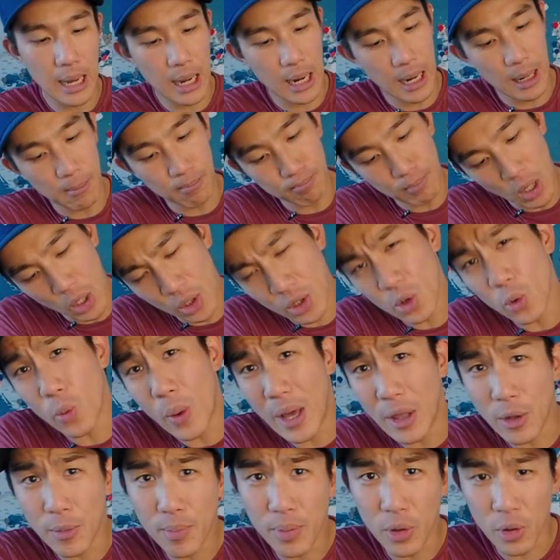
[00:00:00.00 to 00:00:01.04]

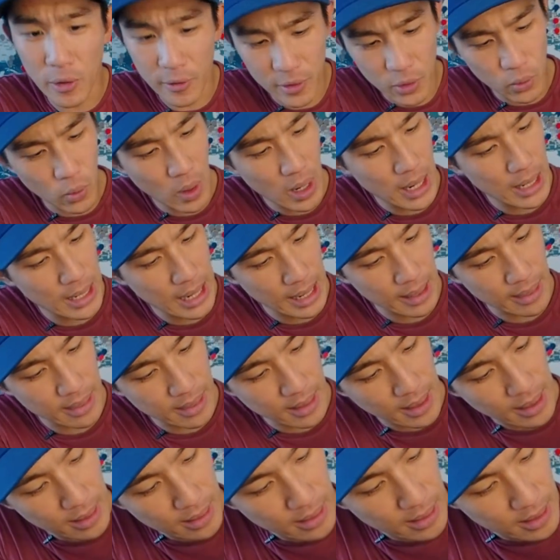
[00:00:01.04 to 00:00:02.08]
weatherproofed one. I
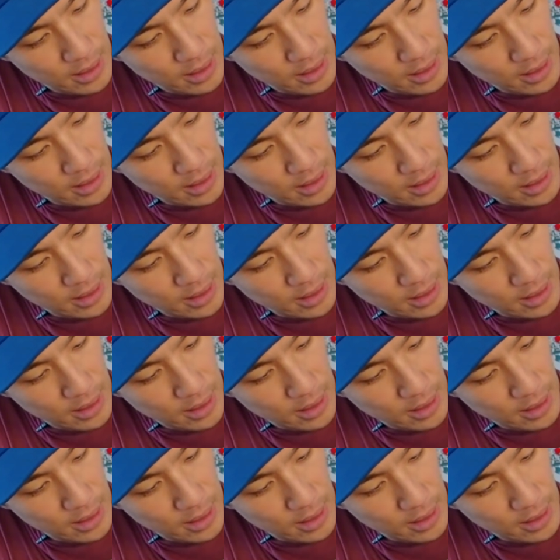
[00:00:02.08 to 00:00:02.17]
think